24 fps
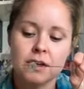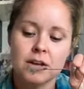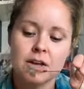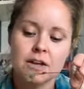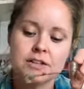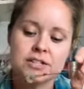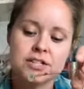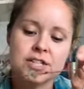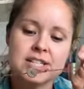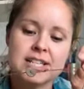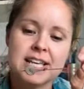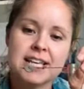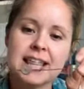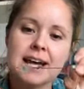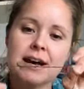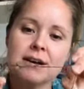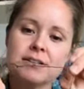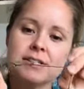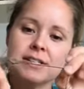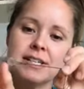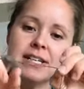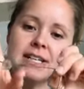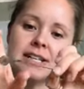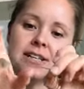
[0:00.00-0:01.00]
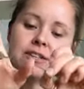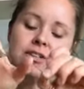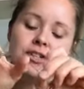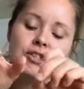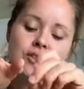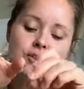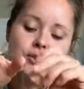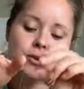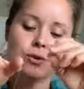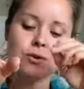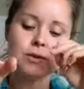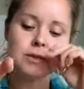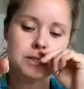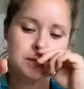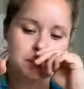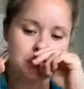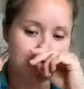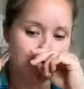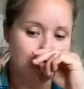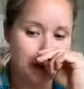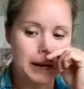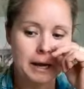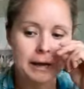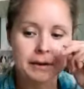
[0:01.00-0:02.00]
So you see, that's a little shorter
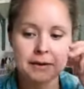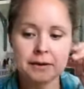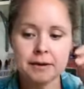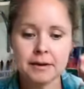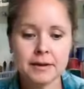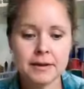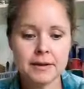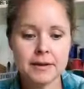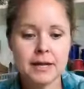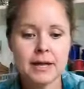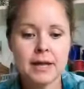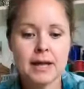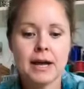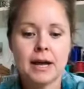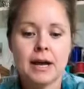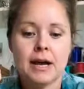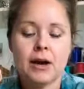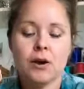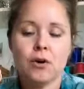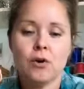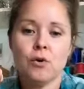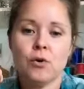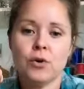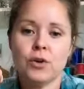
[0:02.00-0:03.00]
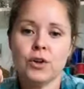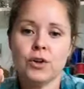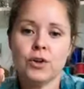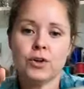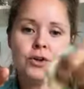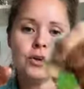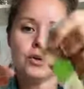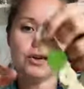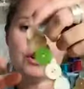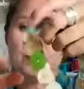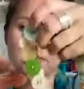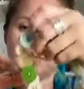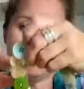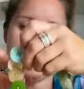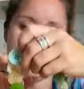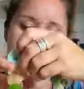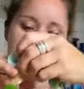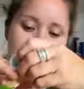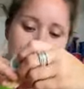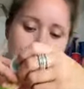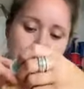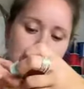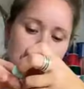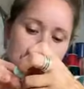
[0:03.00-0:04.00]
one, or you can
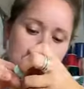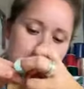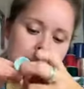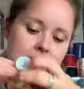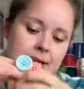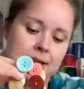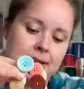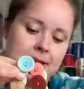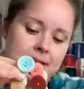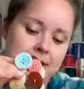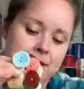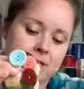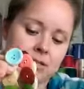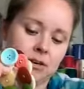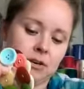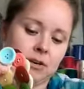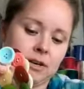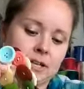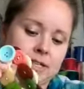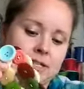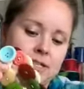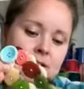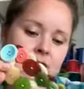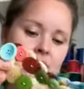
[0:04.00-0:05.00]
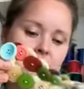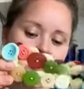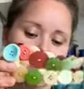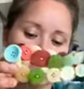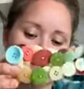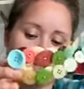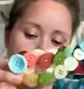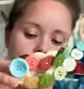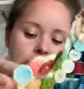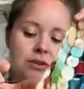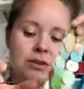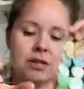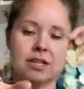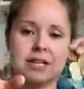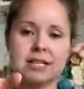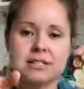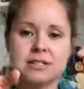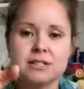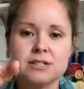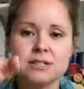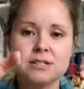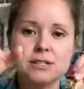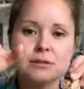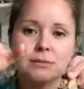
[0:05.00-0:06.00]
make it completely solid. So you can do these
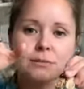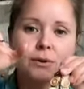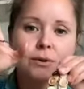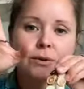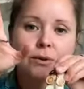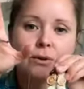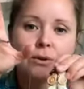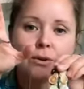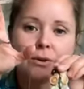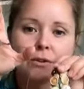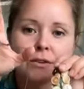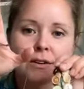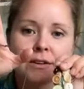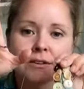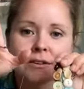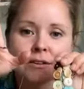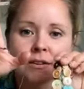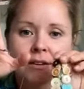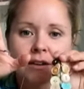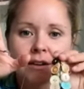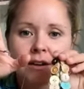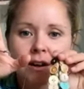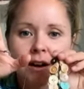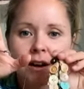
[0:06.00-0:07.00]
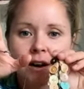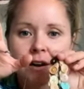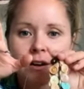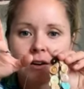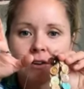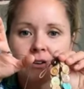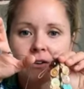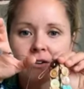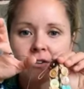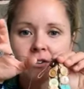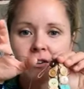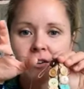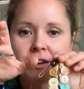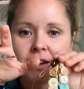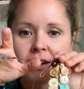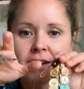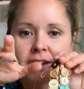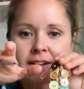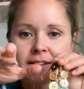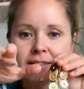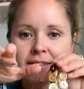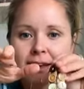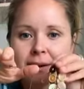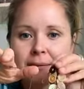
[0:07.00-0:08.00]
as small or as long as you
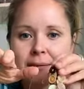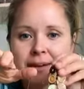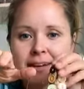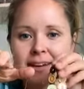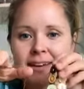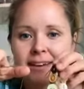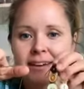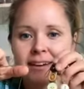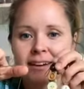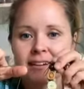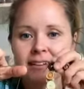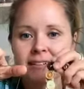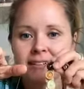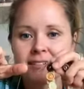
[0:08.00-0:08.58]
like. There we go.